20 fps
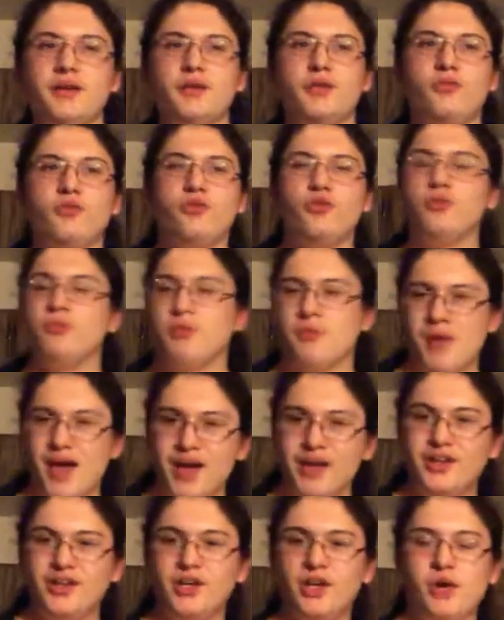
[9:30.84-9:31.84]
Superman.
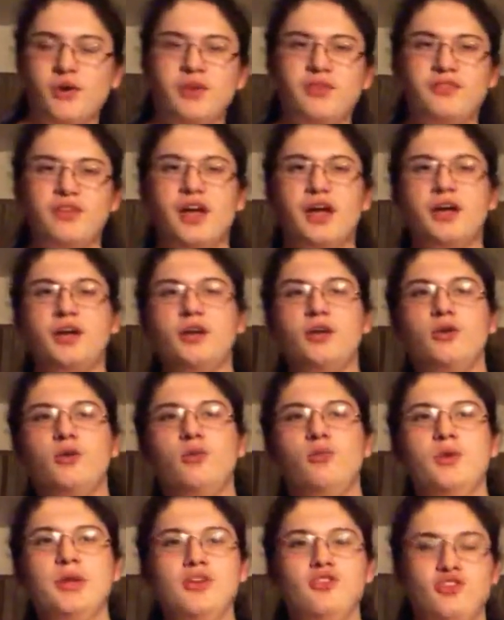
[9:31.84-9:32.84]
He's not going to
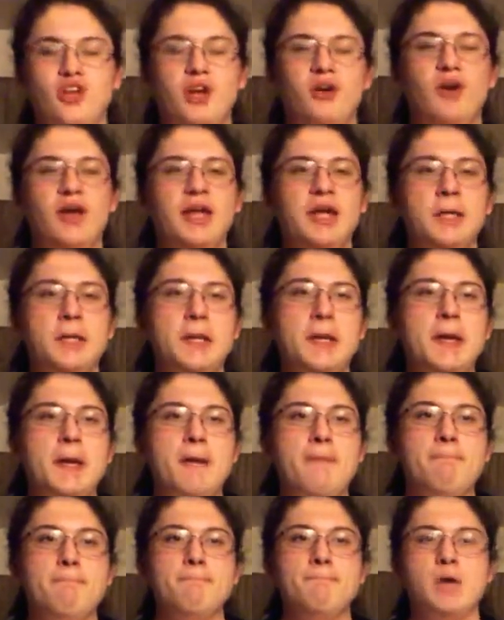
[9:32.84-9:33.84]
regenerate
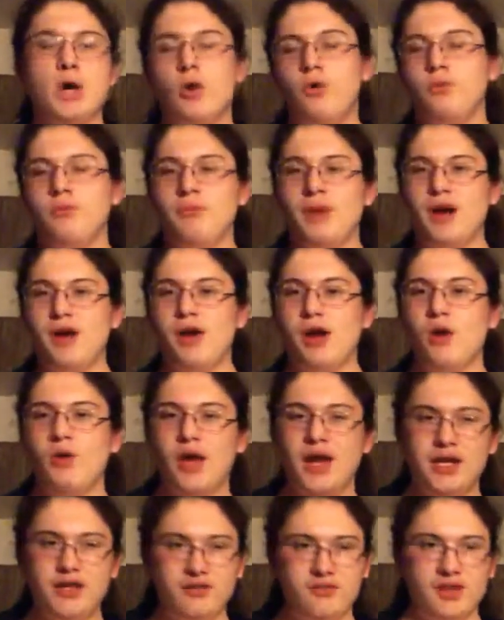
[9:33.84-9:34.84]
bone marrow,
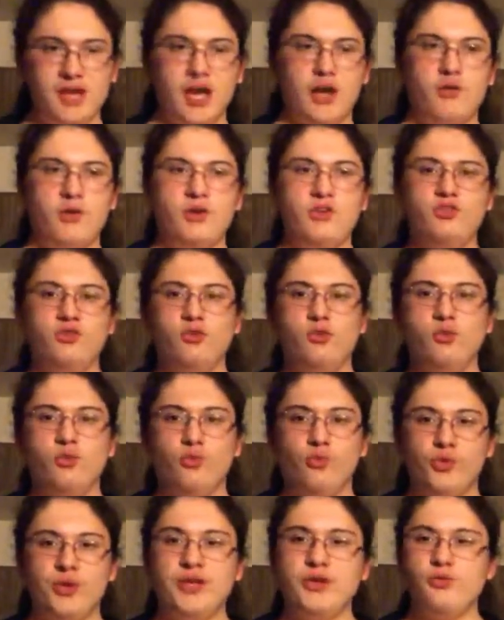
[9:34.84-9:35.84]
and he's not going to
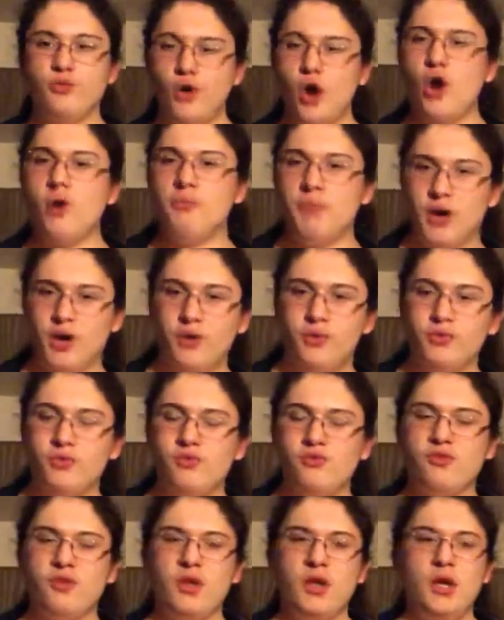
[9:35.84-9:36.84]
regrow
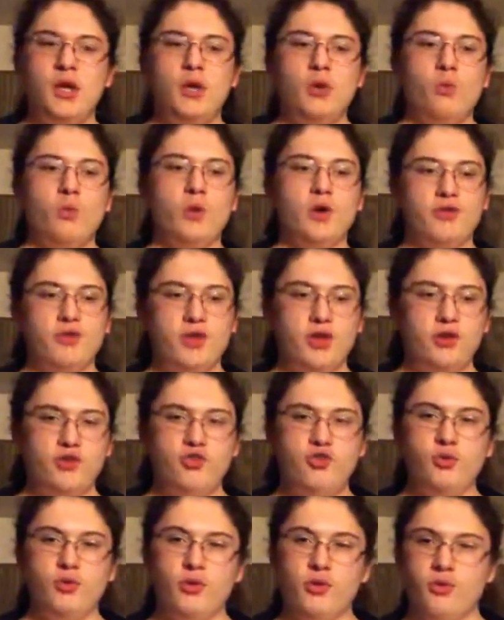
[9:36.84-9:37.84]
bones within
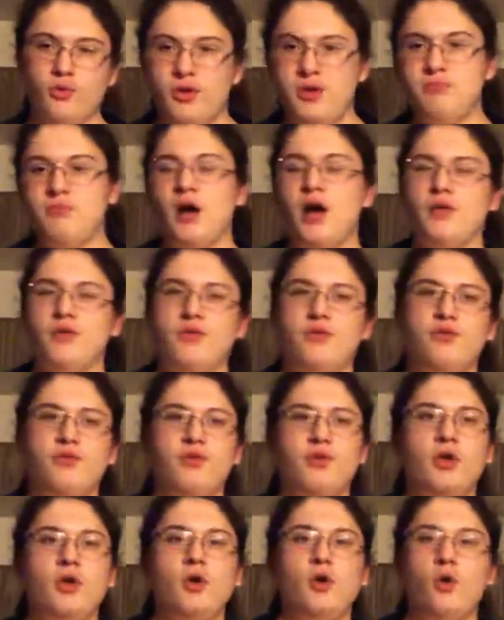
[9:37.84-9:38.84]
2 to 3
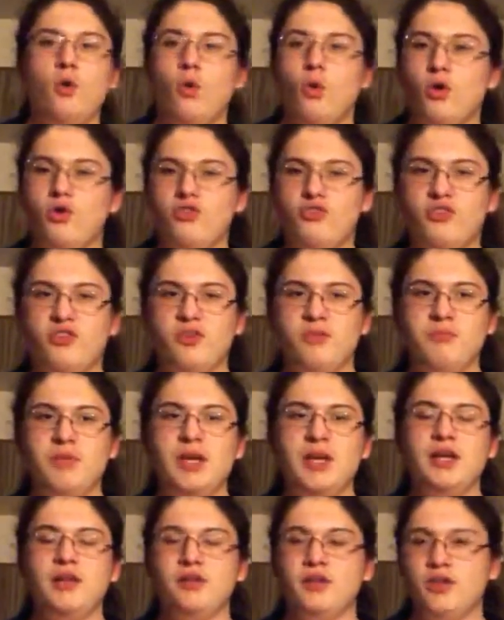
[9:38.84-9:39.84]
months, or just
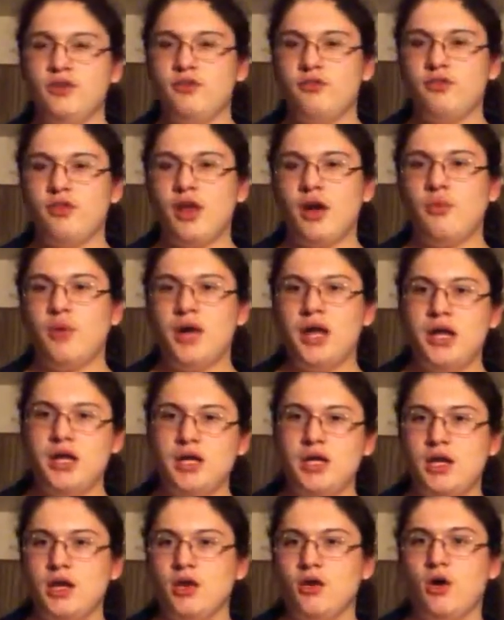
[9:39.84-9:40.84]
immediately, so that way
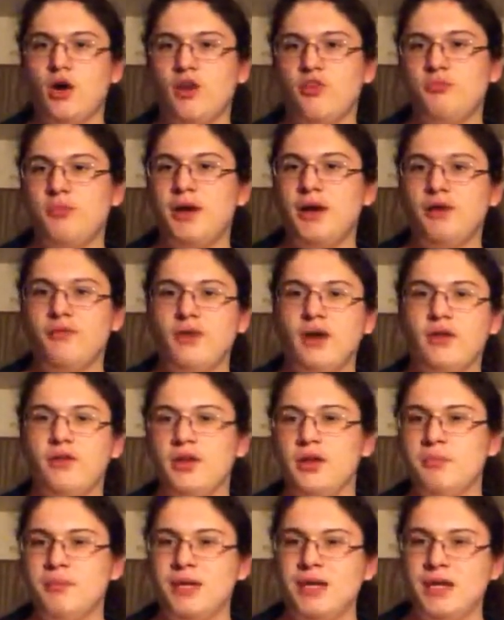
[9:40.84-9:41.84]
he can cost Benny
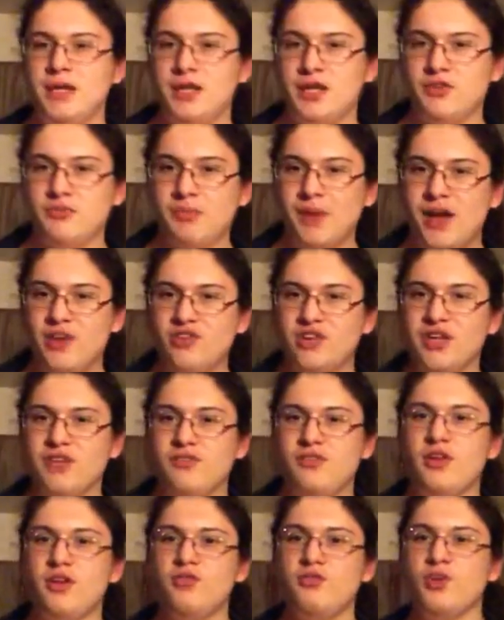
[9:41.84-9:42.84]
Franklin a meaningless match
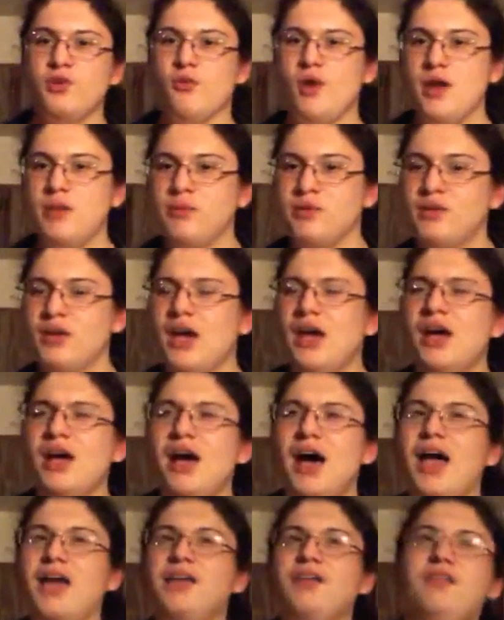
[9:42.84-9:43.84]
against Dustin Raymond.
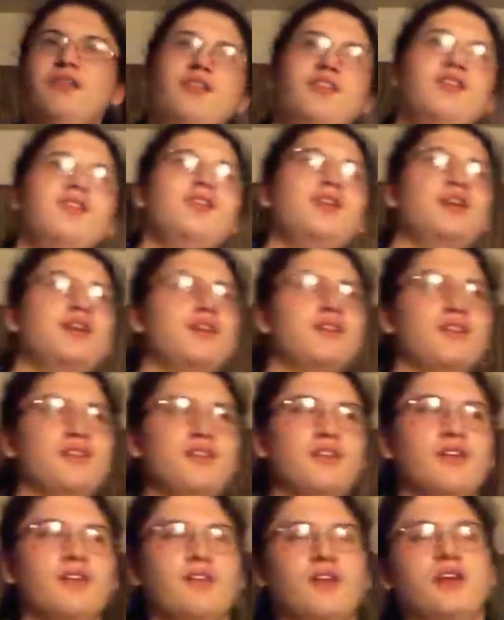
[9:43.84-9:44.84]
I can see
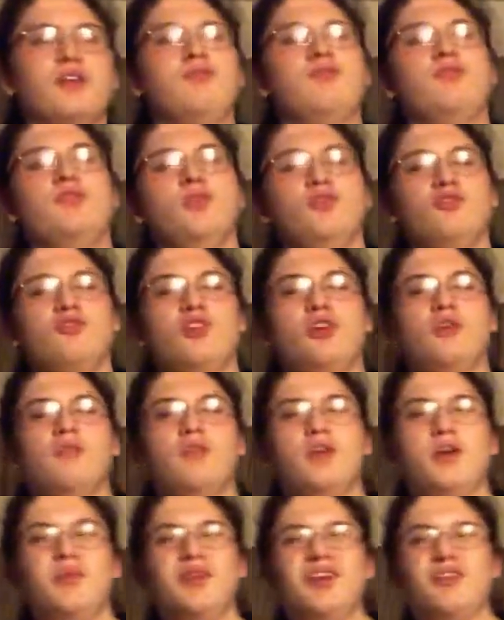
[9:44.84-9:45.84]
the confusion over
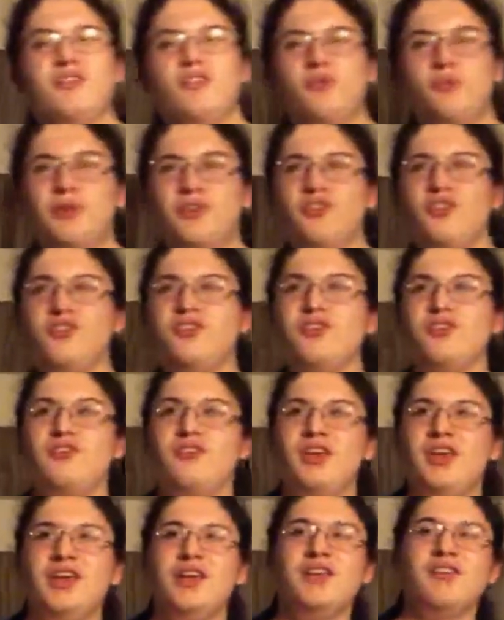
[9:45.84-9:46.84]
there, because especially
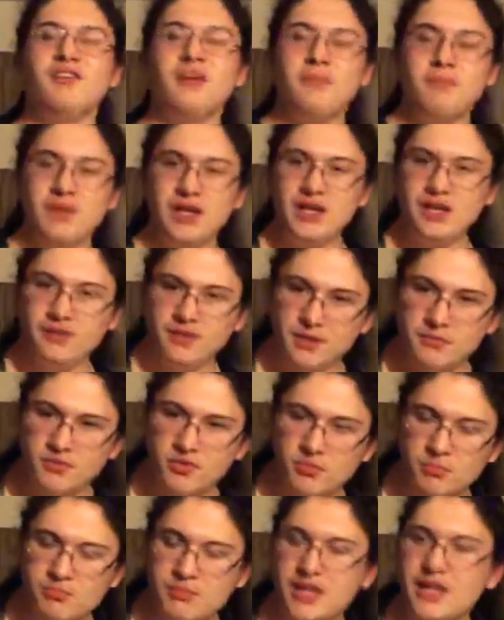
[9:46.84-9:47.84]
since it is a
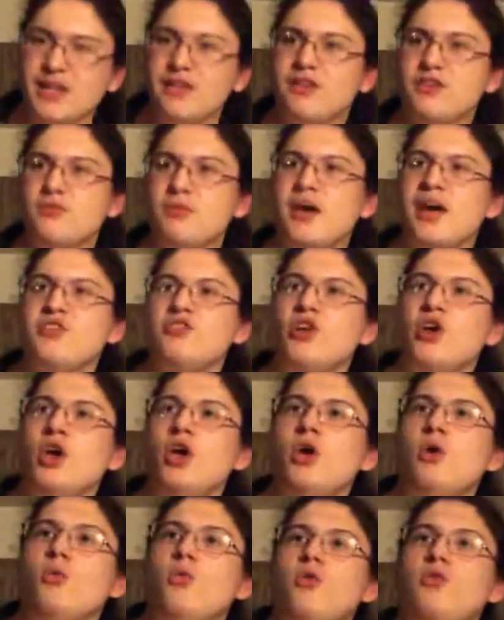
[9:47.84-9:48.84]
meaningless match
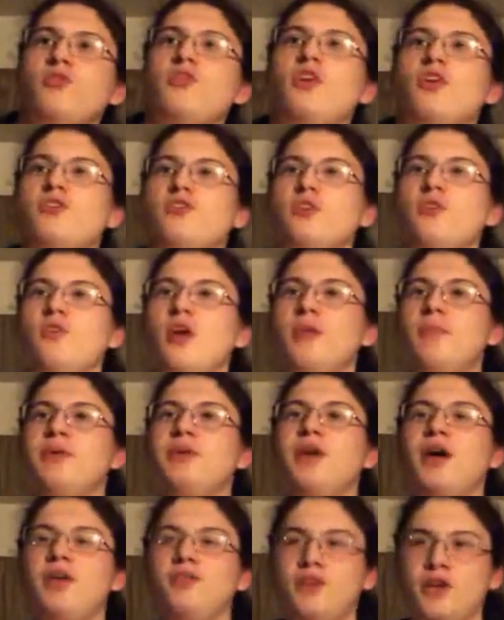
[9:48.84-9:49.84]
with Dustin
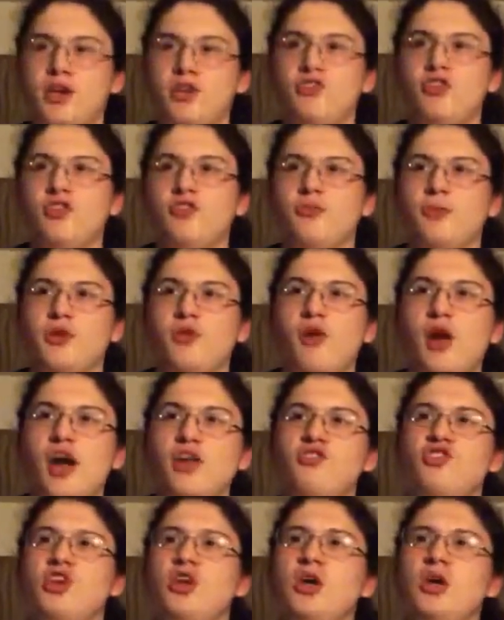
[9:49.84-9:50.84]
Raymond, as I adjust my
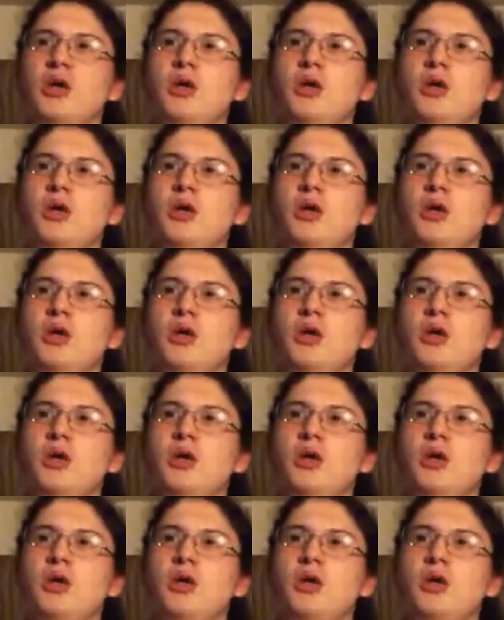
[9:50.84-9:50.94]
crotch.